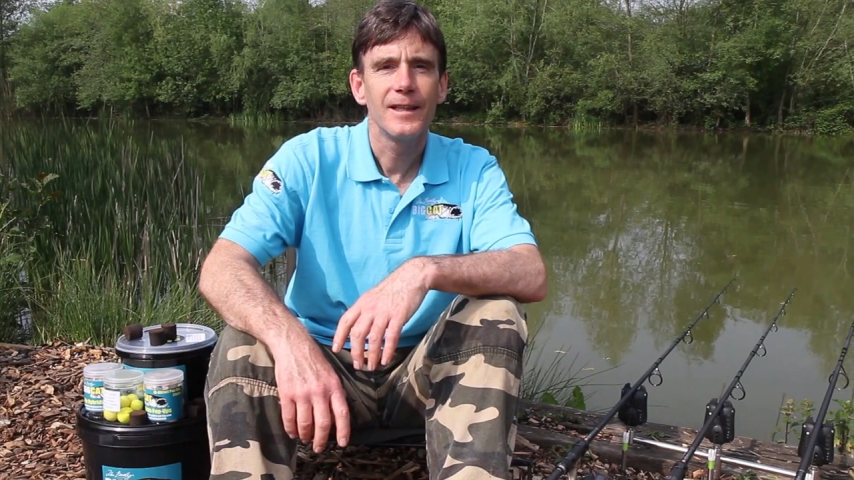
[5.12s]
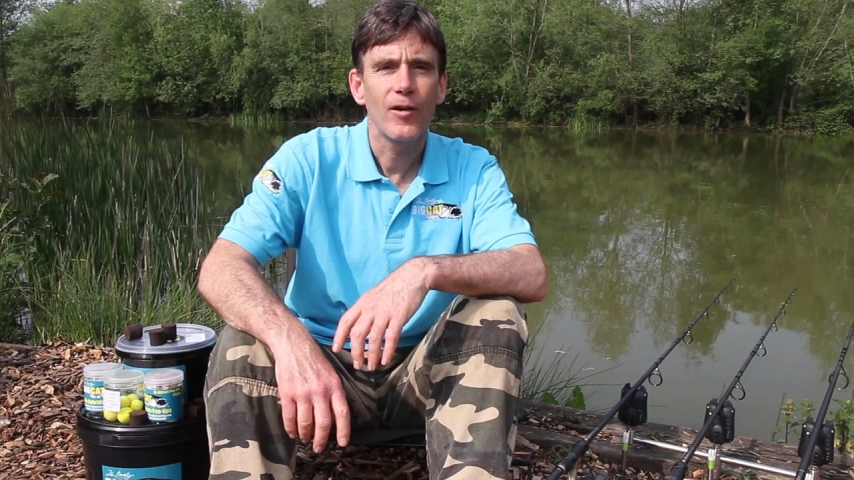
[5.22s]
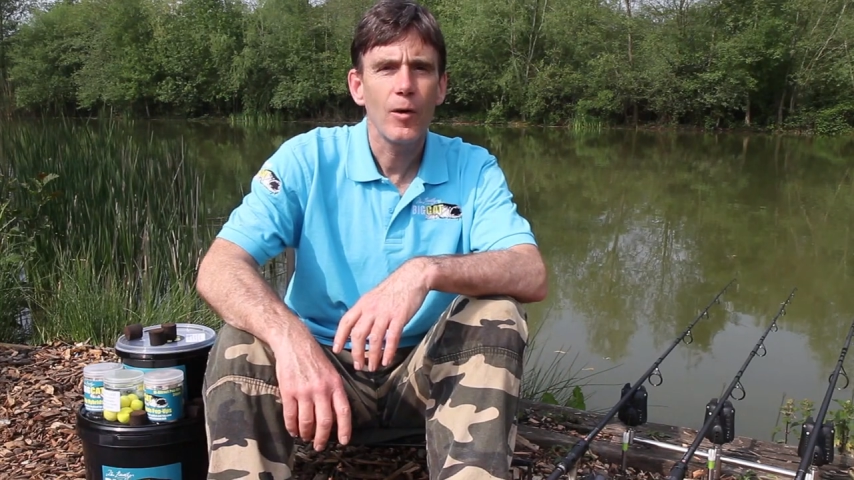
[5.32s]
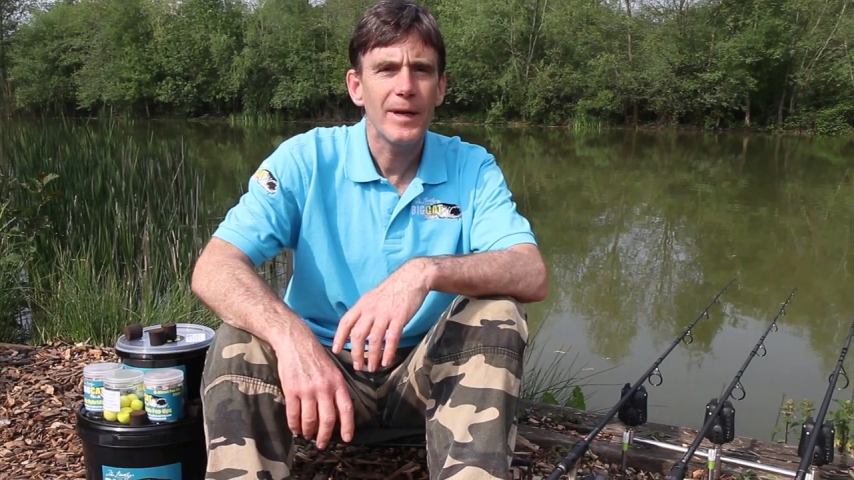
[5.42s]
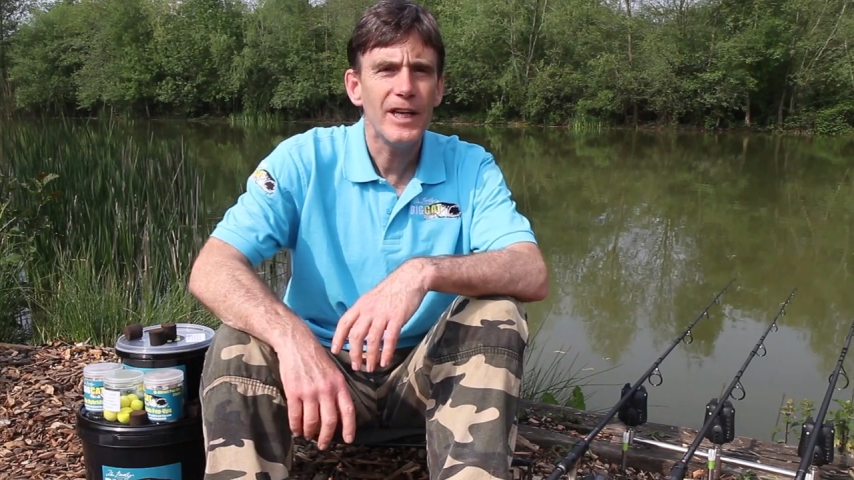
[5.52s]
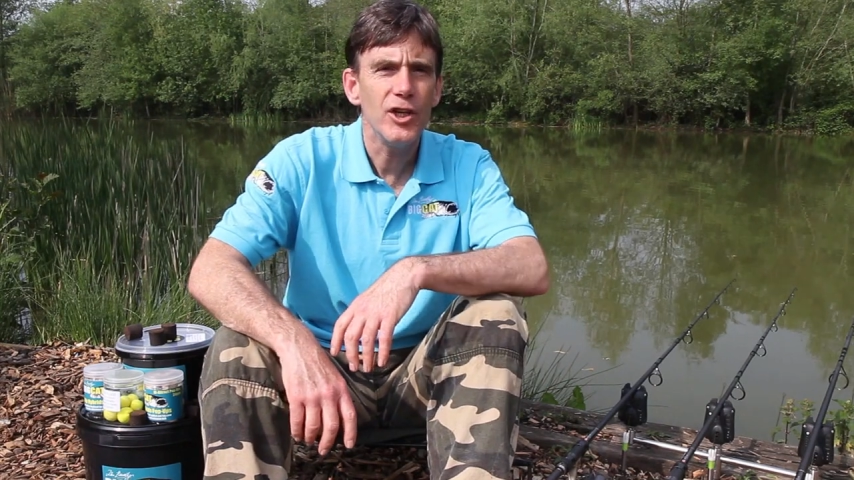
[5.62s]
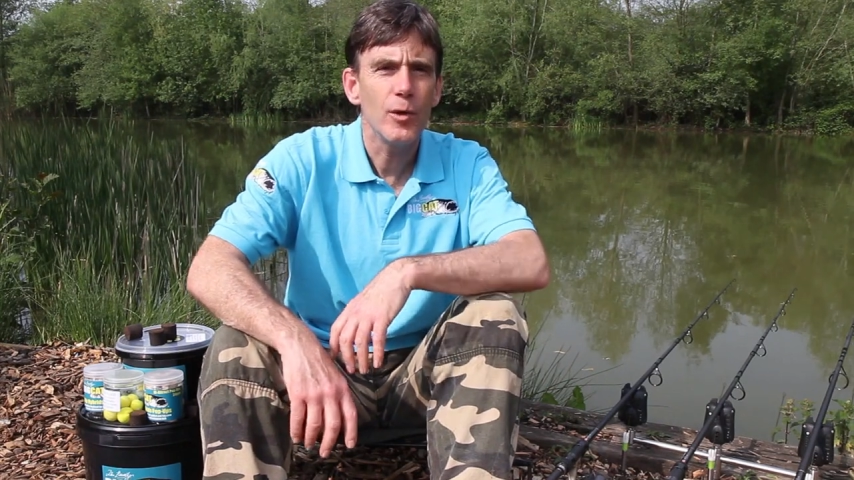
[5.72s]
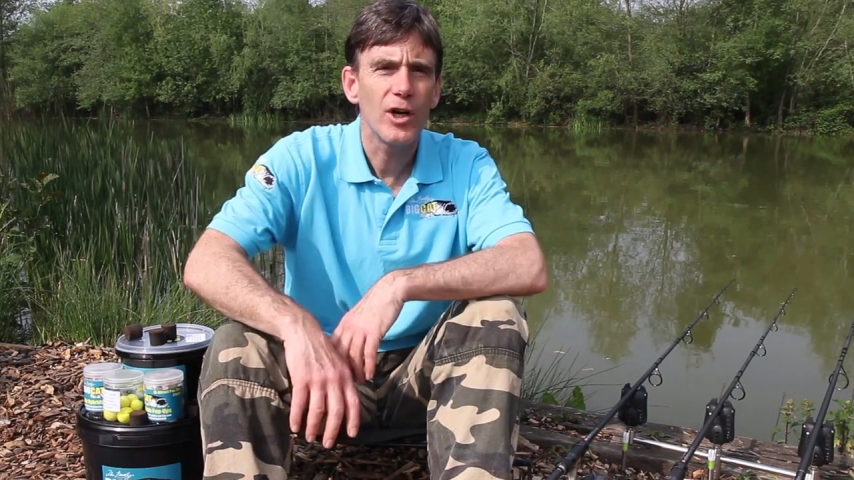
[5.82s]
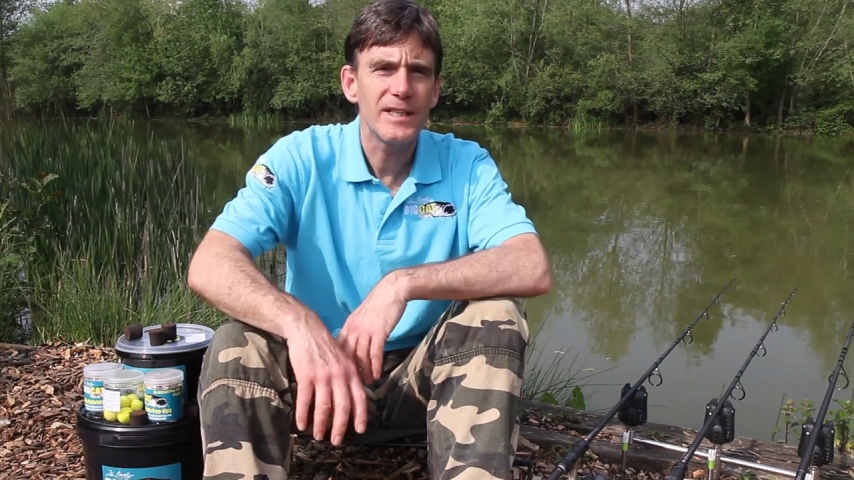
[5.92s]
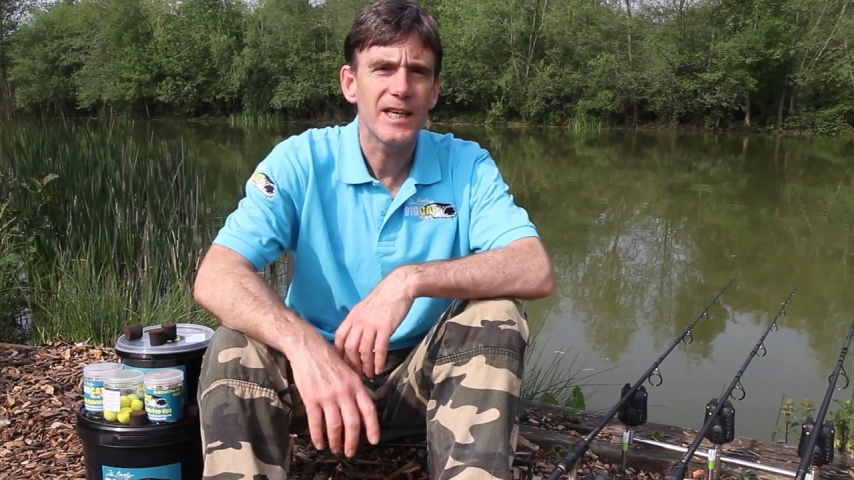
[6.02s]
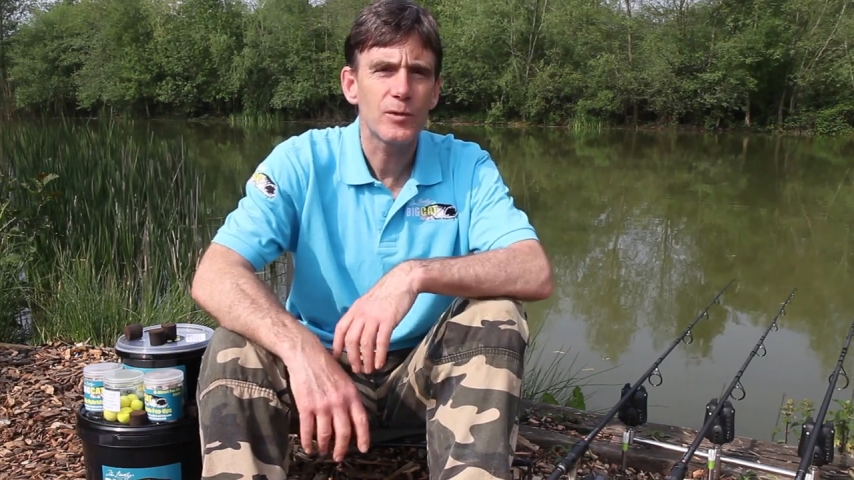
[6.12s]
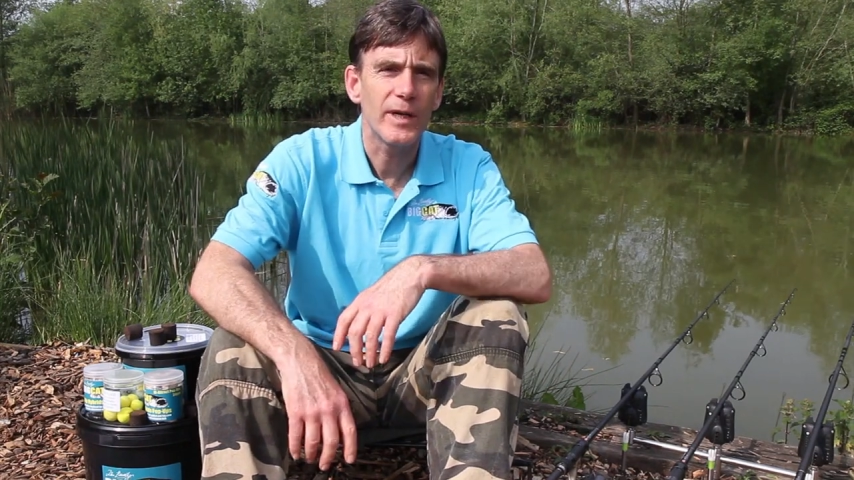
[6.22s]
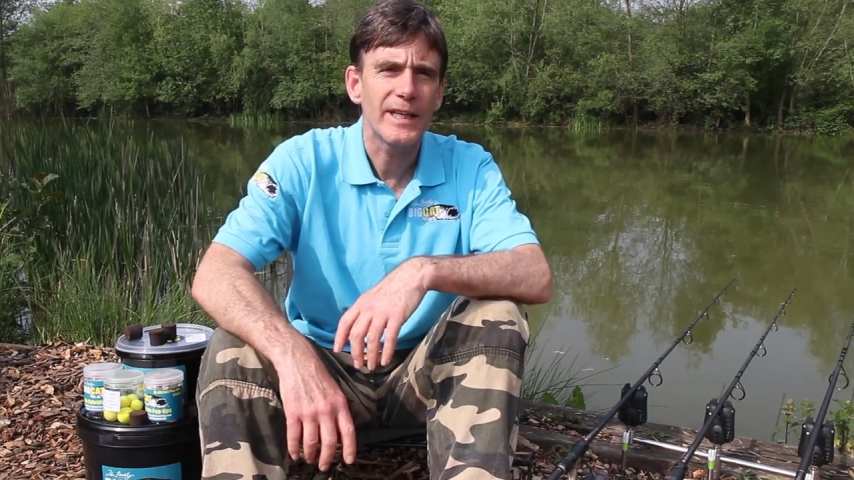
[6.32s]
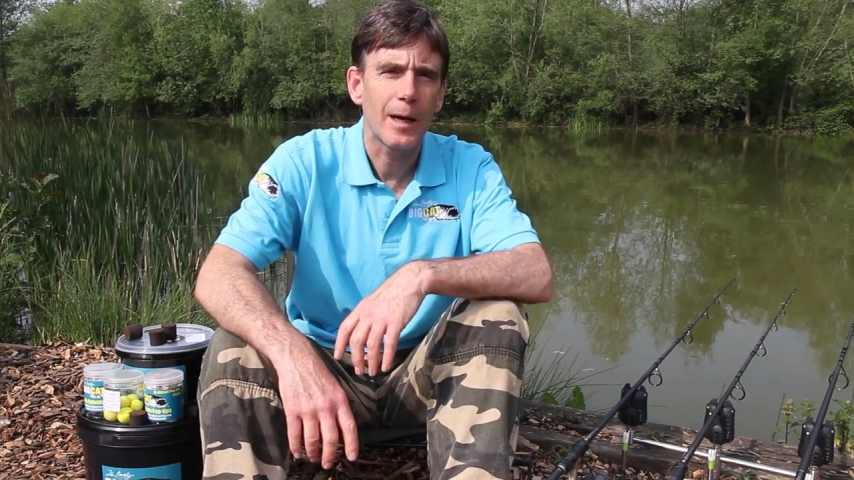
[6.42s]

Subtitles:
There aren't many new ideas when it